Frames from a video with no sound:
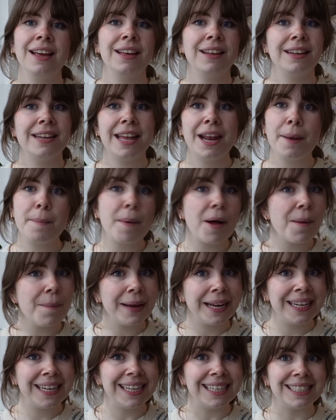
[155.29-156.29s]
knit up all
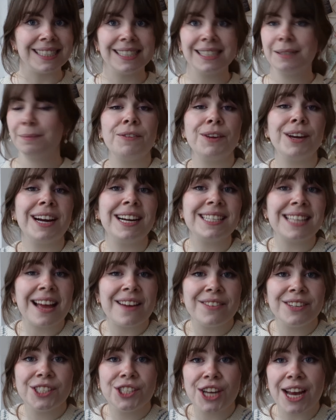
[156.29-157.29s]
my knits. If you guys
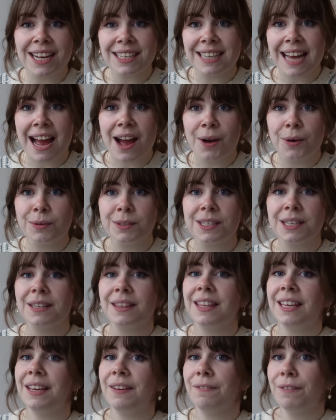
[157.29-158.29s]
haven't checked out
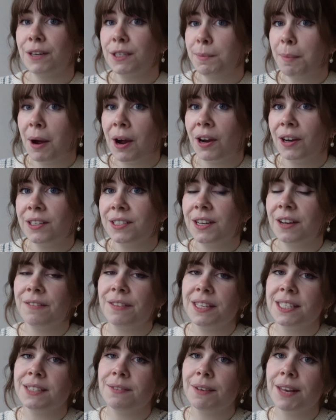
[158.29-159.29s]
the first part of
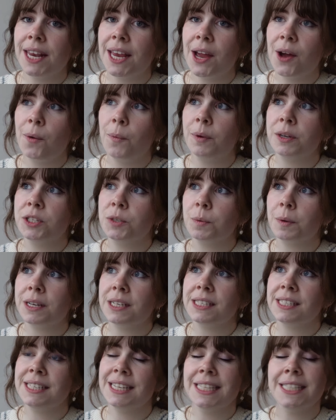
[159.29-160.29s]
this video, which
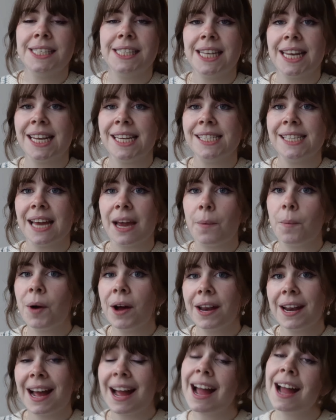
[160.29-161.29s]
was Knit City Day
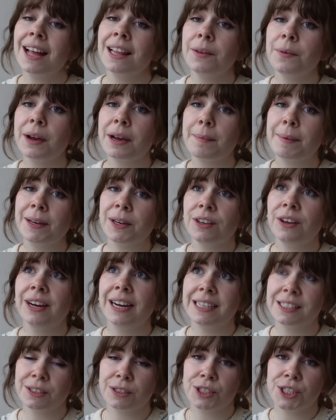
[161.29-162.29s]
1, I highly recommend you
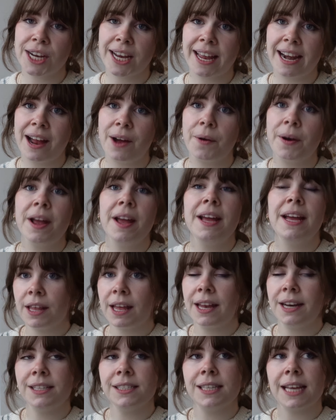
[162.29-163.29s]
guys go check it out.
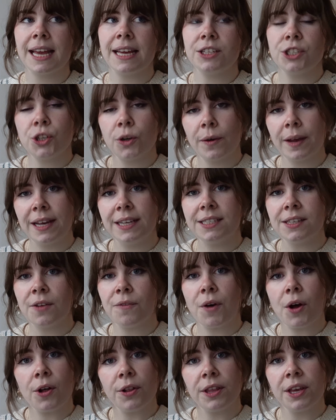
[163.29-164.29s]
It is a showcase of
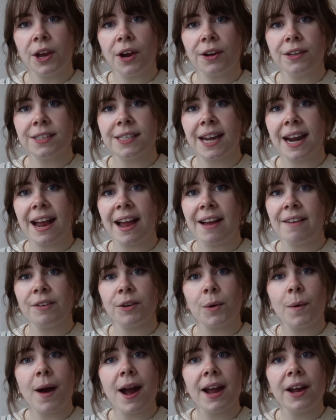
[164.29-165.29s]
all the yarns that I have
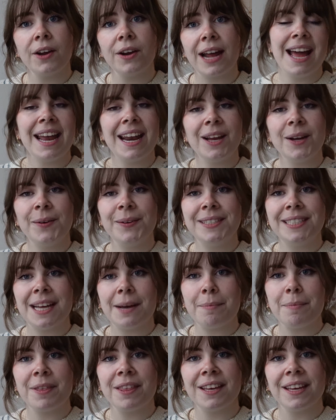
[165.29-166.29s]
acquired, and I go in
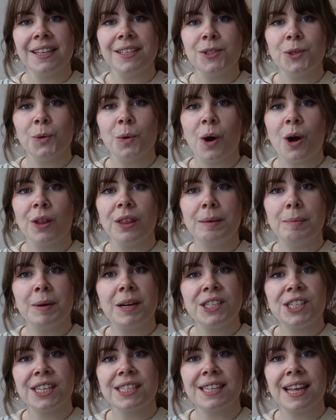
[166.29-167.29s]
depth into all the
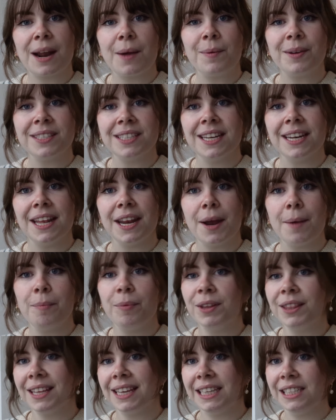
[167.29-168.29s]
projects that I want to knit up
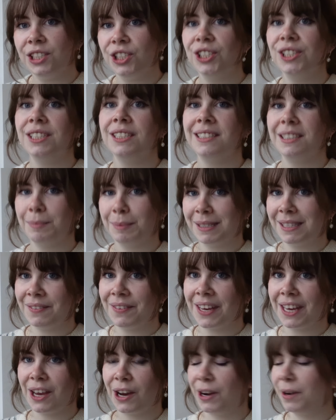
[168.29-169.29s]
with each
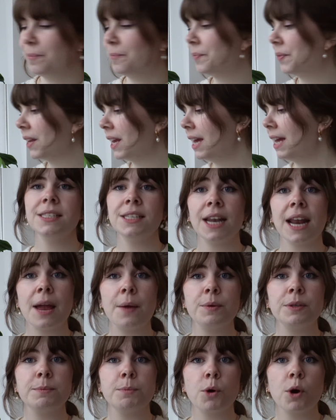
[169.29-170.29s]
specific yarn. Today
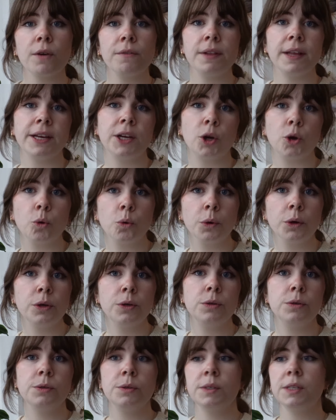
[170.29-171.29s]
was more of like a
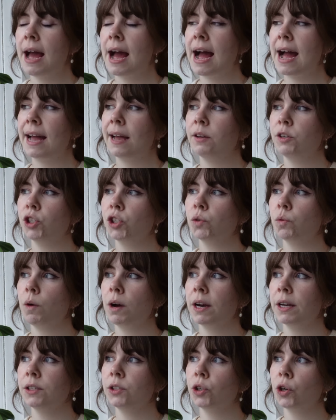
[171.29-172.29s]
cruise. I just
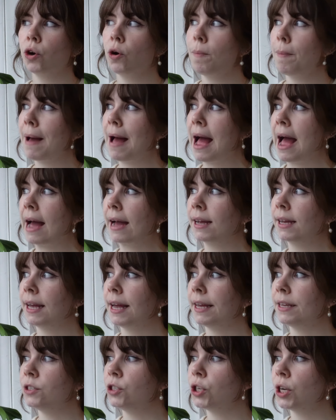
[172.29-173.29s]
wanted to go back
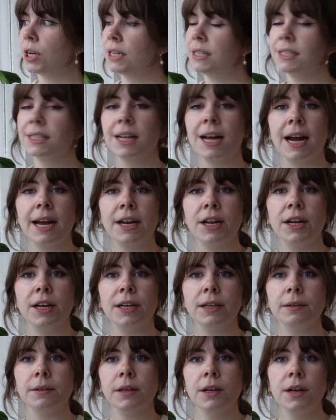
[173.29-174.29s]
and just kind
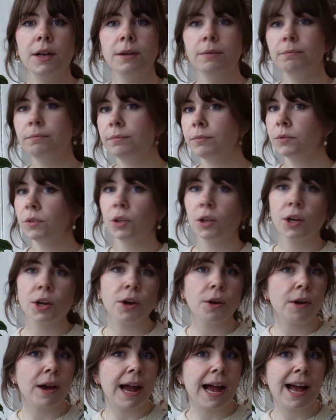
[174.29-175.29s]
of look
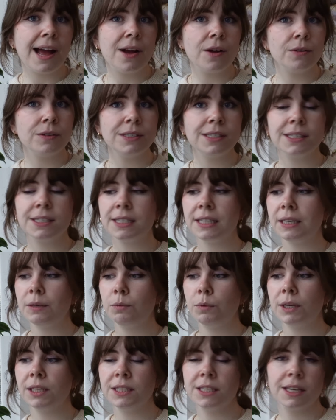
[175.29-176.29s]
around, see
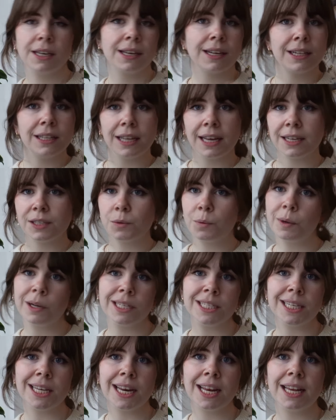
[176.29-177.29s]
what clicked,
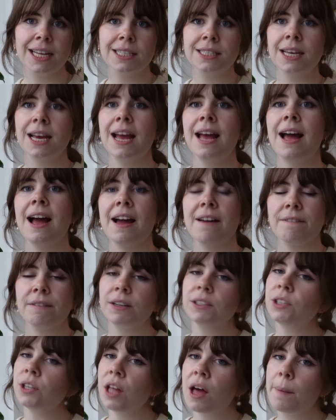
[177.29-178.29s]
what didn't. I
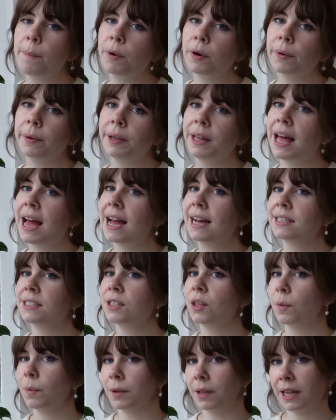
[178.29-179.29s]
felt a lot more relaxed.
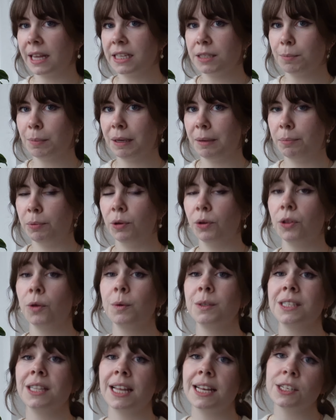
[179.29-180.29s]
There were less people. There
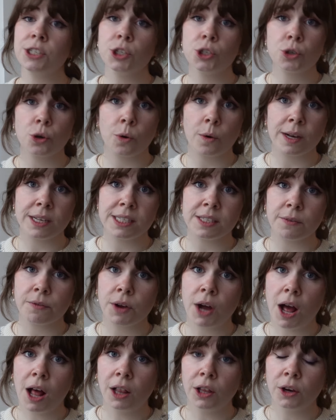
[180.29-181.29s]
was less choice of
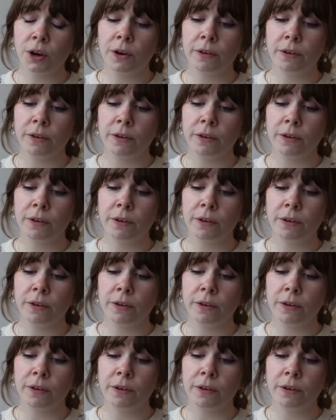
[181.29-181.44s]
color,